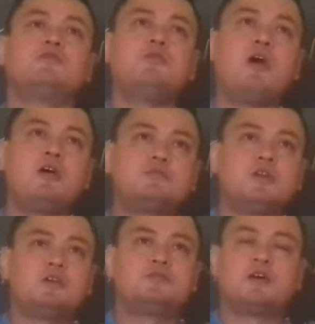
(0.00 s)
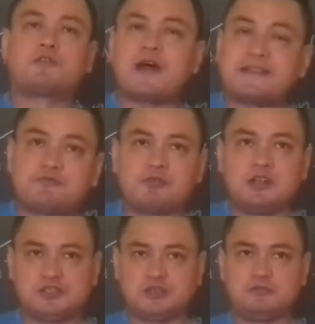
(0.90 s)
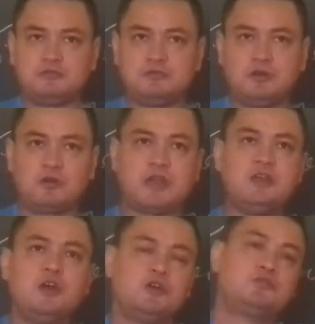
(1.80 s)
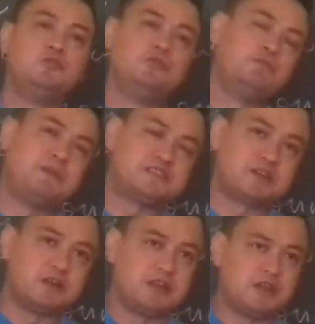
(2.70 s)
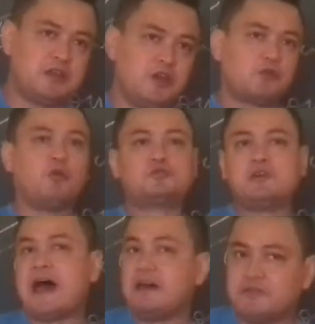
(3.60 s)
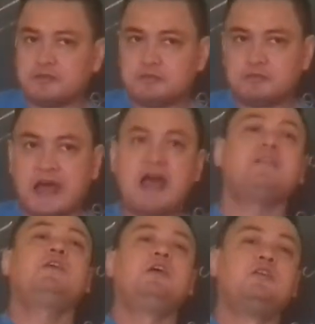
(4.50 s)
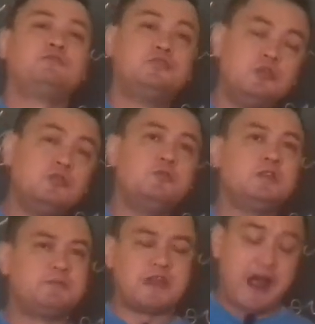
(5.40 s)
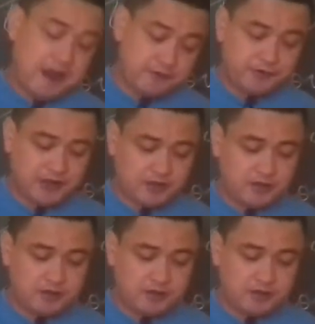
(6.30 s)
not the right religion, okay, to basically go to heaven, then you will be angry,